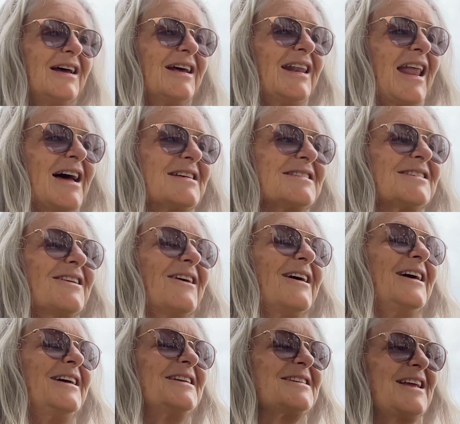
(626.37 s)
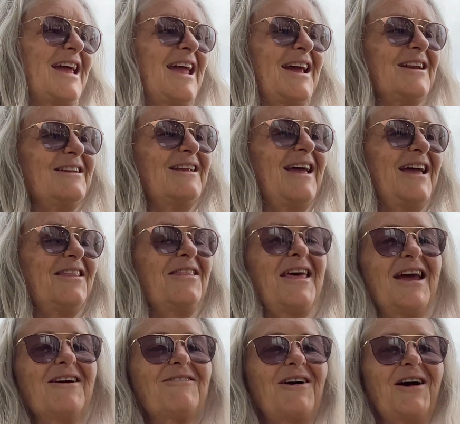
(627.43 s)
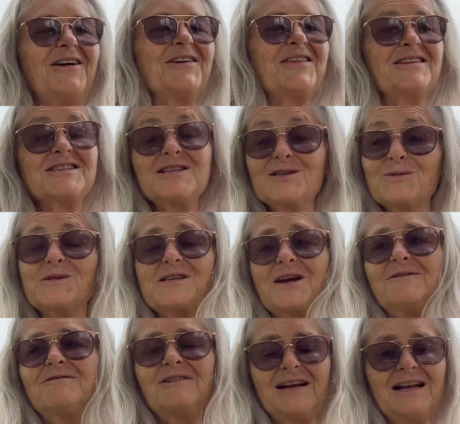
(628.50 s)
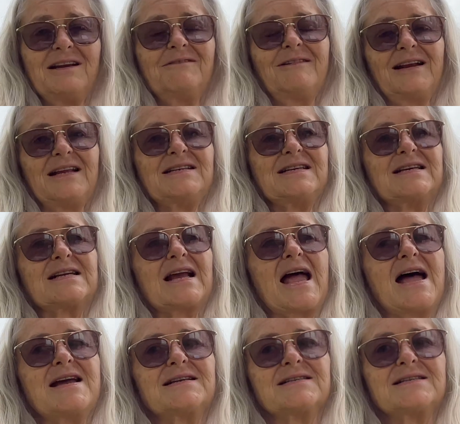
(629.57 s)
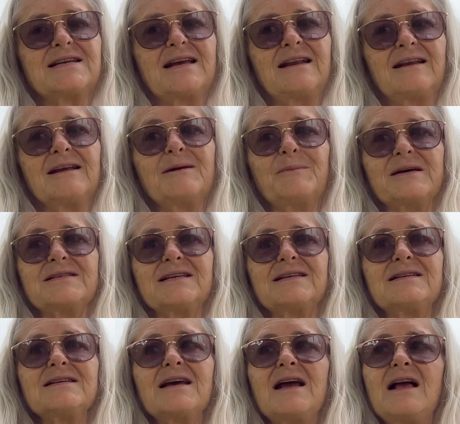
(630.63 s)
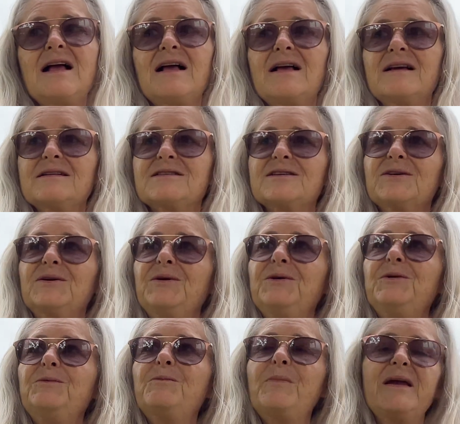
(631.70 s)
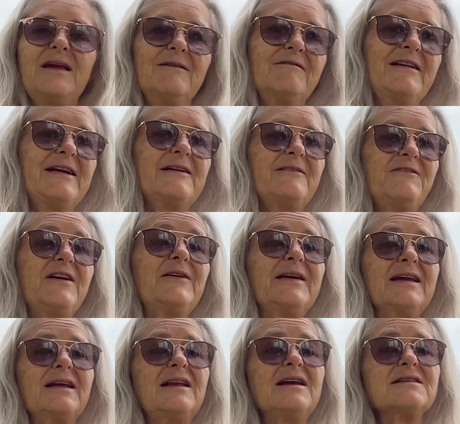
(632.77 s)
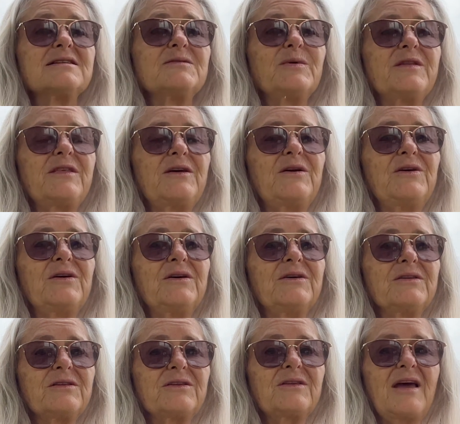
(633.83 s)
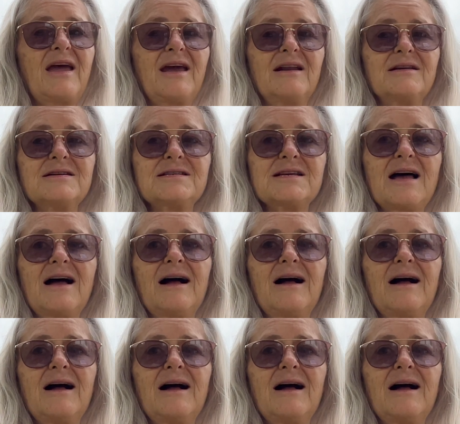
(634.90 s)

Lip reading: last night at that growth. And she's also really, really dedicated and committed to being very connected with the earth, and